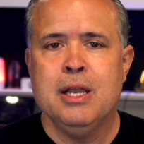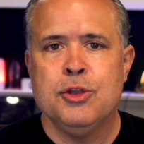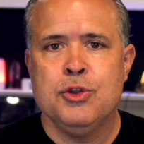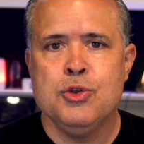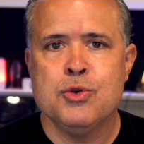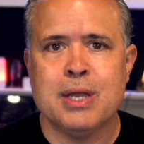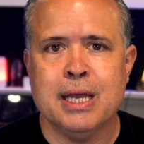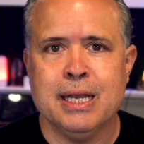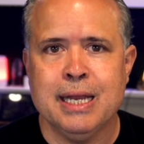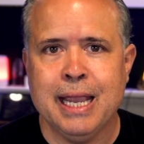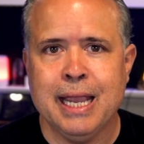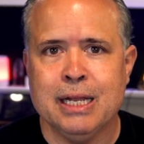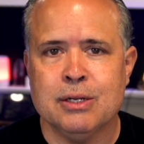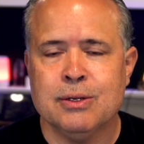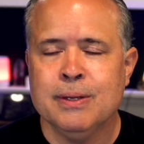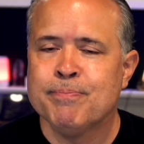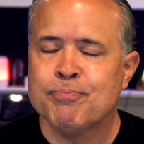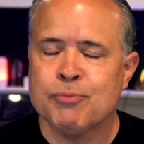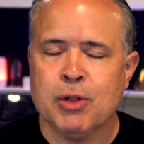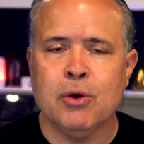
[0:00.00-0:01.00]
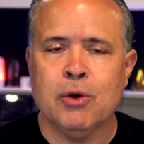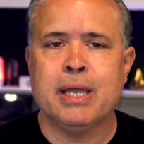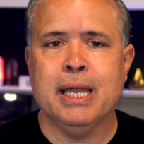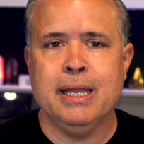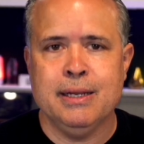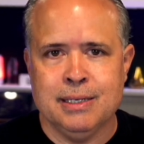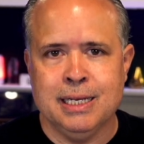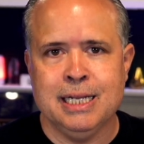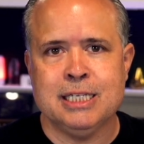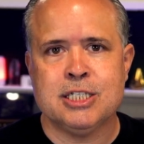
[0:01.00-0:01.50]
You can handle.
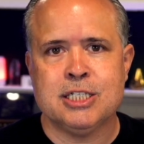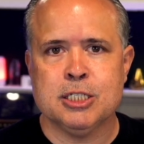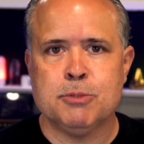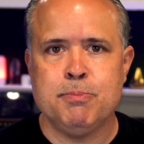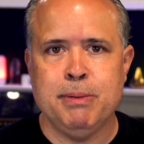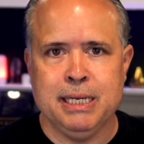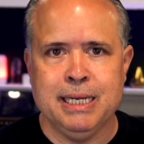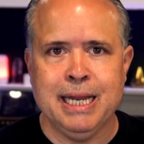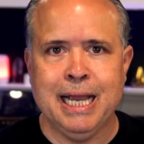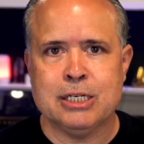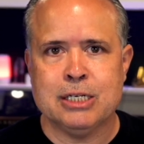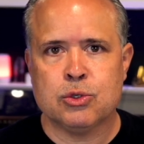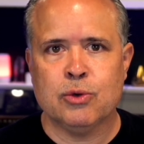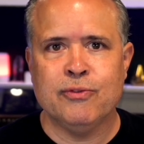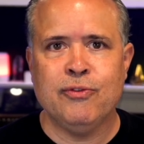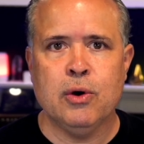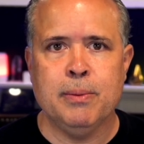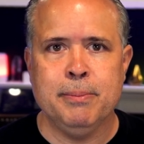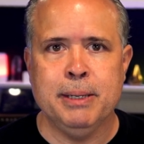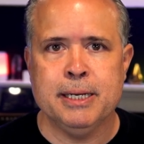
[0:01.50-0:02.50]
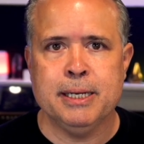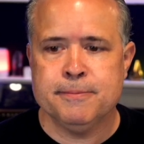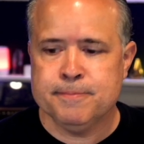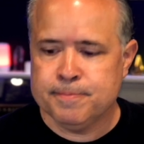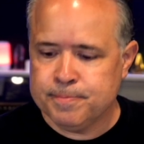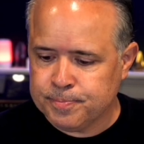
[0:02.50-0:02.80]
Okay, let's just be natural for a minute.